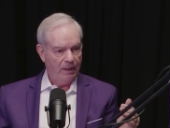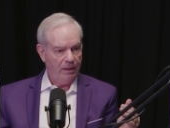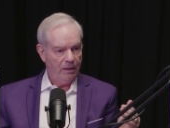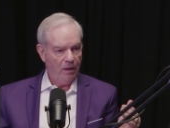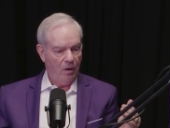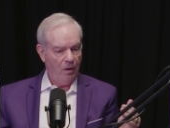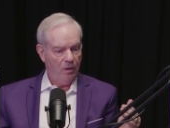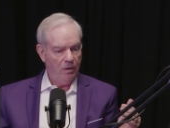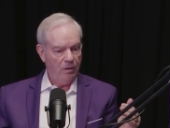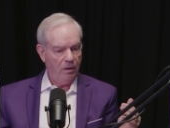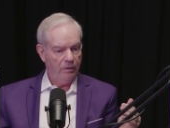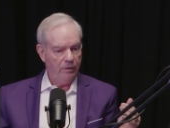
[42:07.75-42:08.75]
and
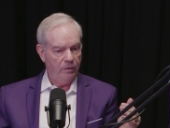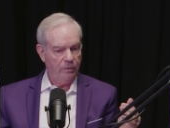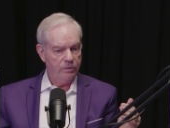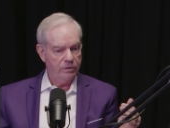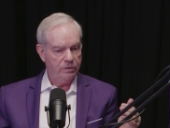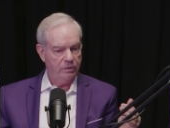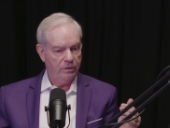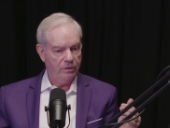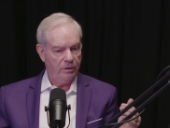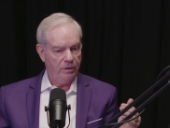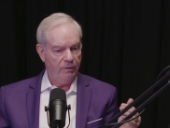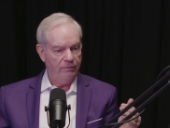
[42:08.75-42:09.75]
all of those
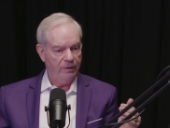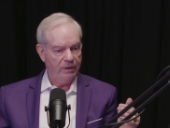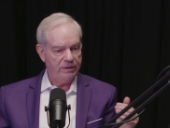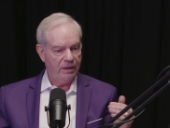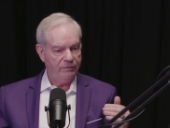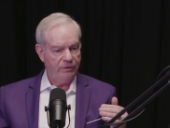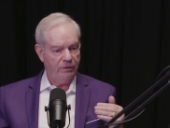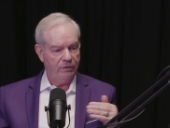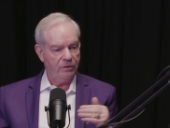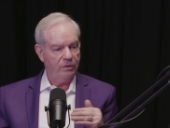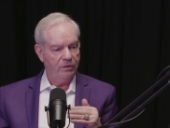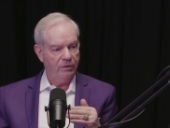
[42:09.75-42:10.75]
events have to
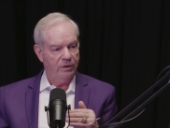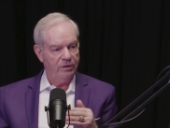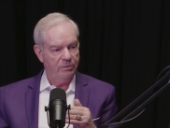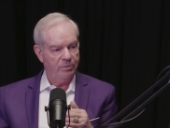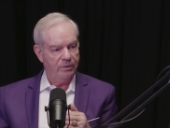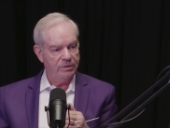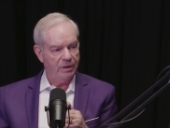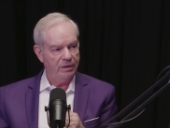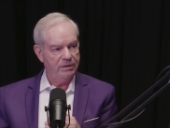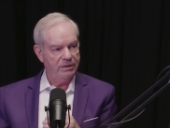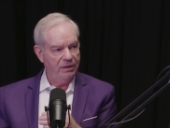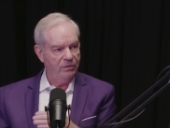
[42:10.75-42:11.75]
occur in the
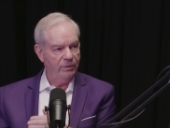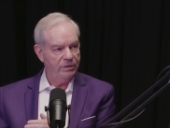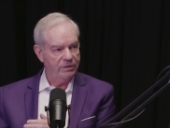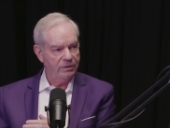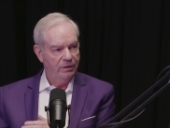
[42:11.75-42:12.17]
precise sequence